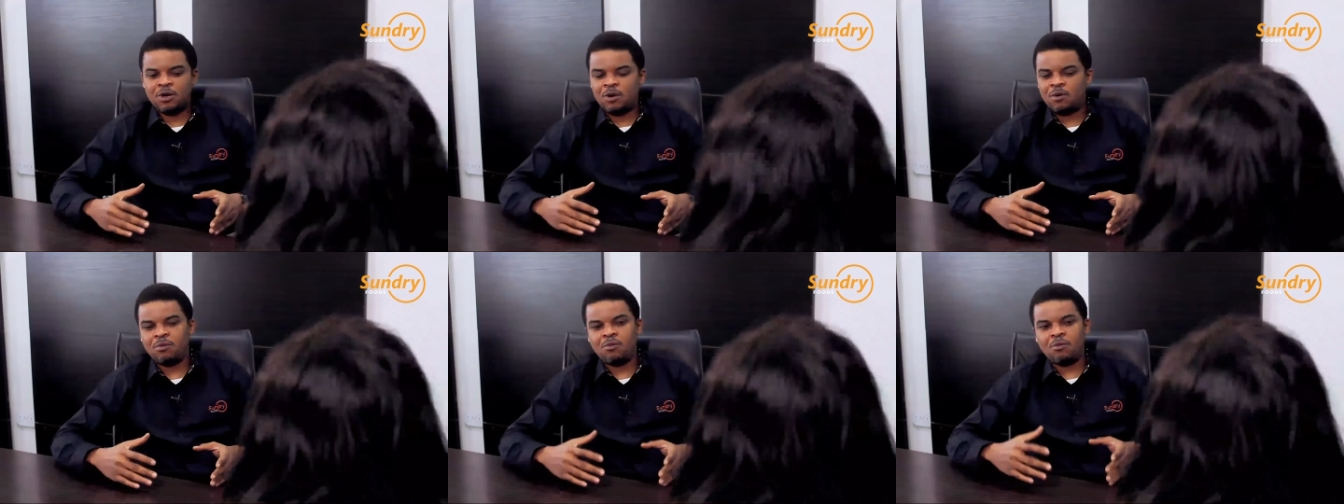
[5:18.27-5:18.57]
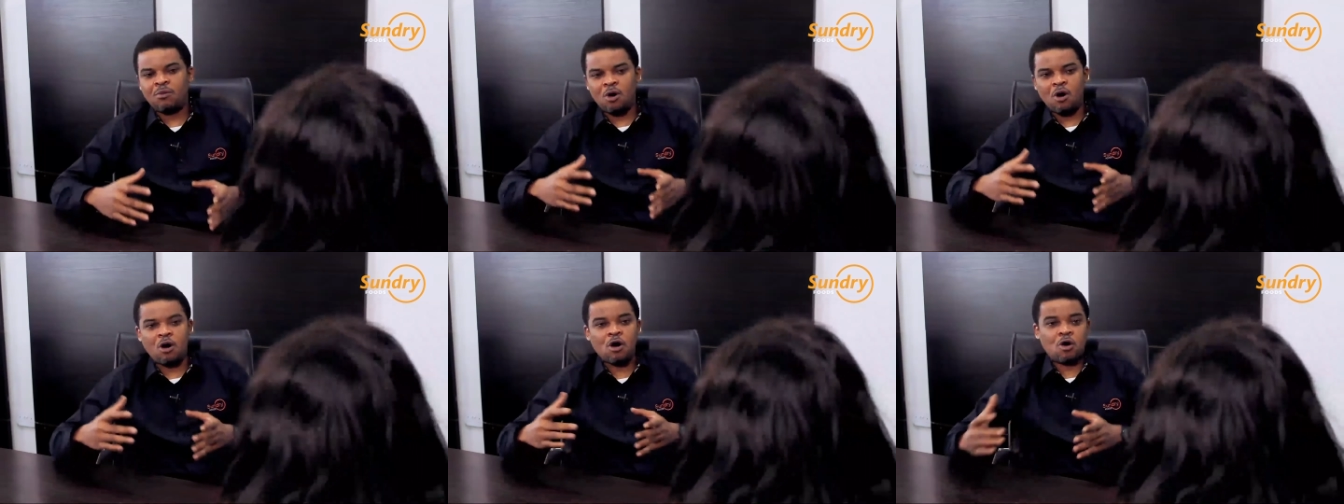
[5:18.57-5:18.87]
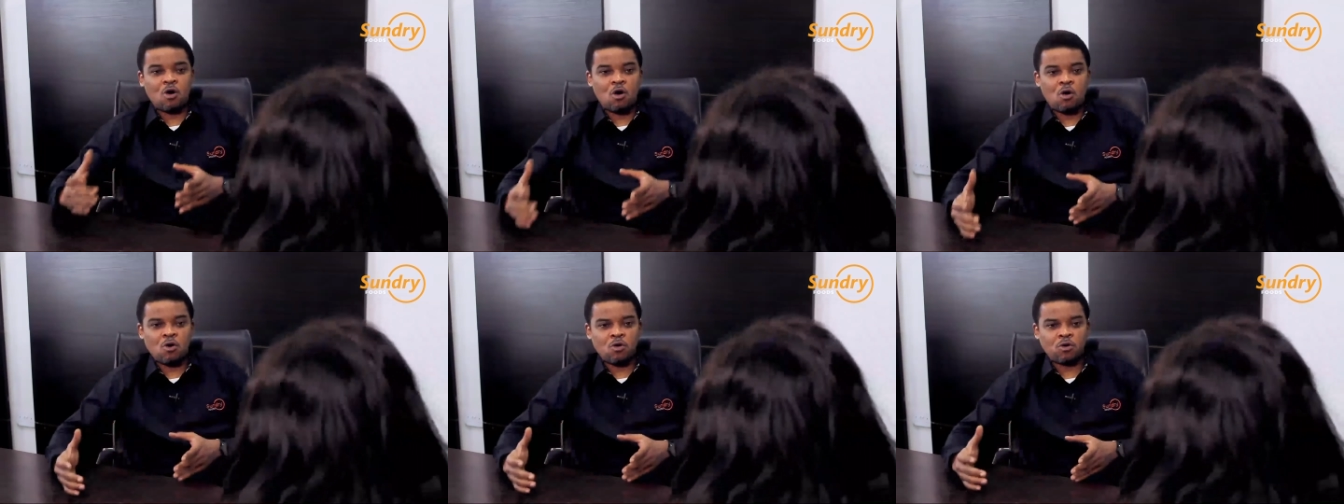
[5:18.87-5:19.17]
more
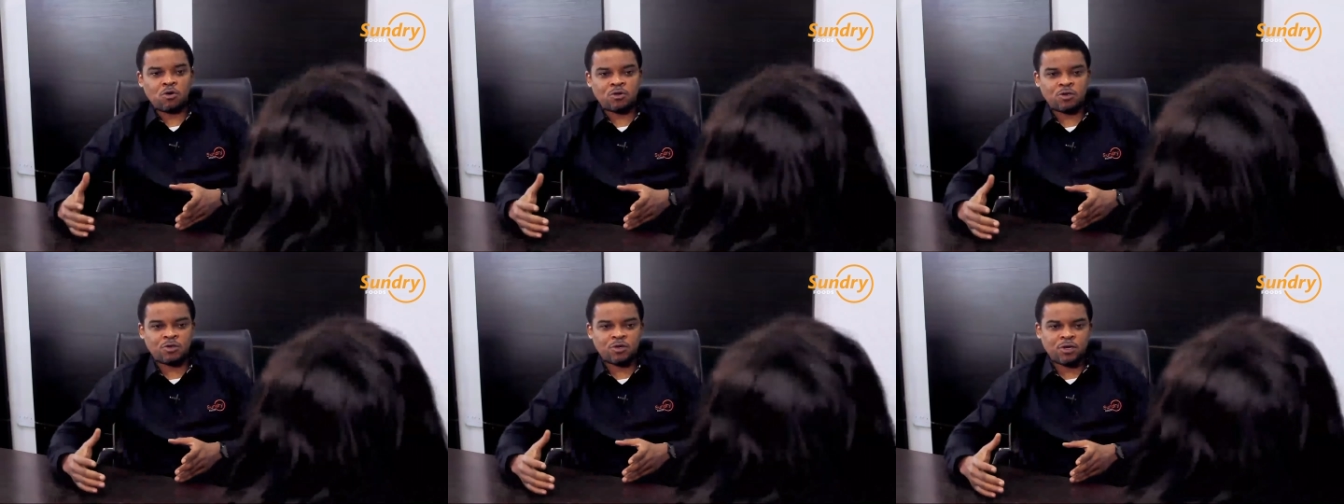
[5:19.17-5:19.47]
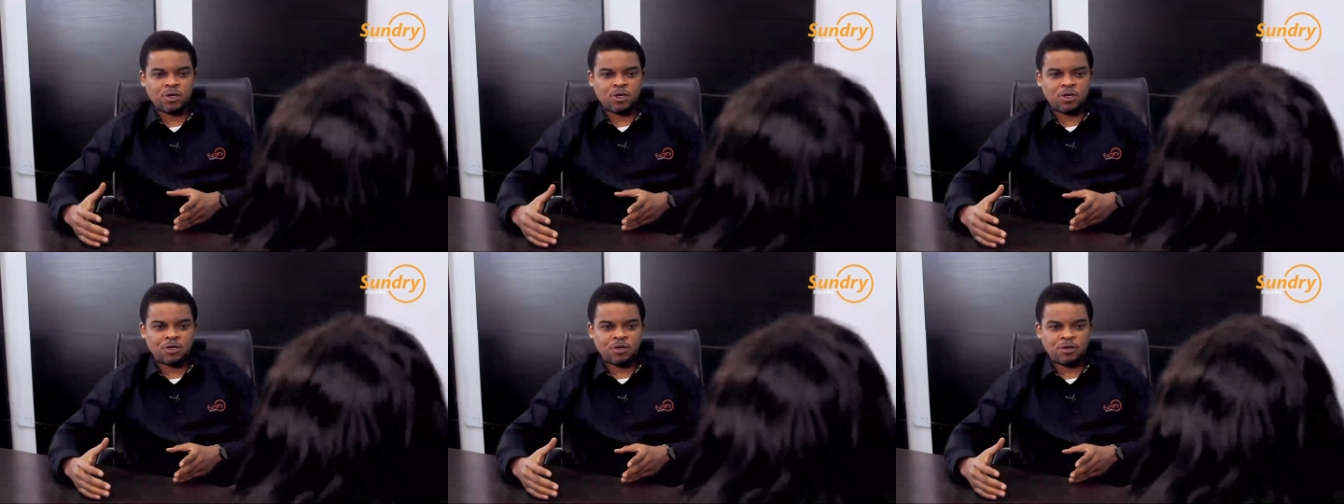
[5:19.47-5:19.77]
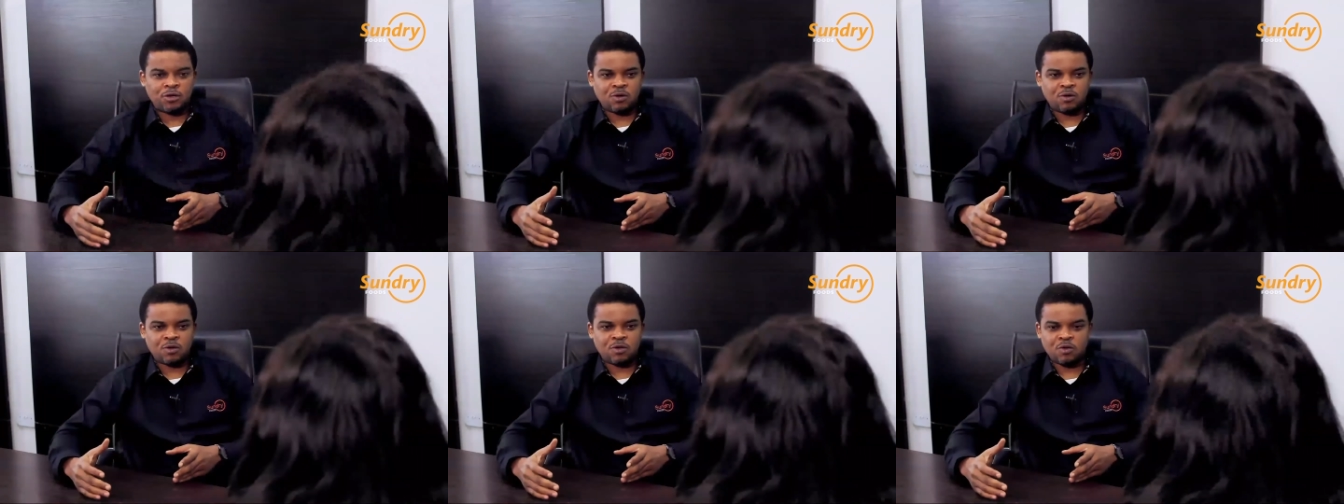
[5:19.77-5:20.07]
goals you
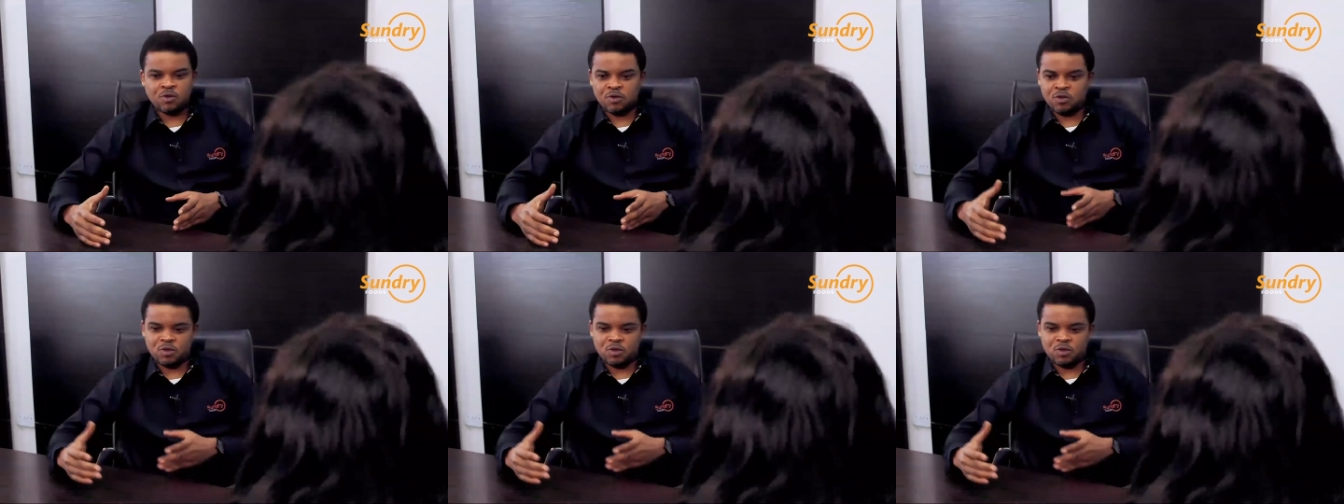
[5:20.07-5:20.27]
know to,